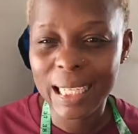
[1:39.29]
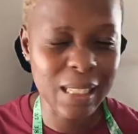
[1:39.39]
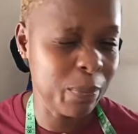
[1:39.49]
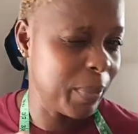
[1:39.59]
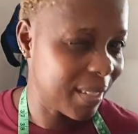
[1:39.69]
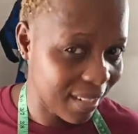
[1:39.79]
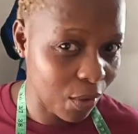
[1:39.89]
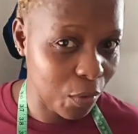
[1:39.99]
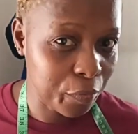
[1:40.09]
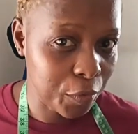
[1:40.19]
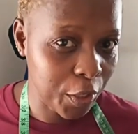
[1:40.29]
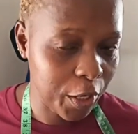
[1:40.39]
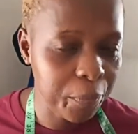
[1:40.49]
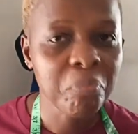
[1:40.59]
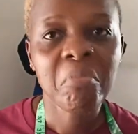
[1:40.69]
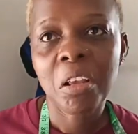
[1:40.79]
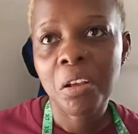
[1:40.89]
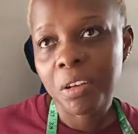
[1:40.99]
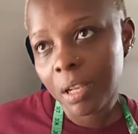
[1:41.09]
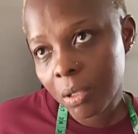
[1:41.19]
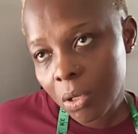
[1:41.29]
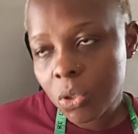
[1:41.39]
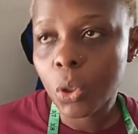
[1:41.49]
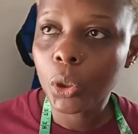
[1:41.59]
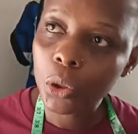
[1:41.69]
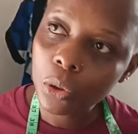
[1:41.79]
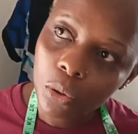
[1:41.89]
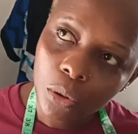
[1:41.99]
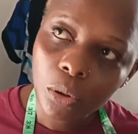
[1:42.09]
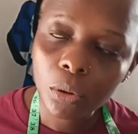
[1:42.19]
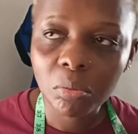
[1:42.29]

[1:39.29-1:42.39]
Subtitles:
Is better off. Okay, you can also use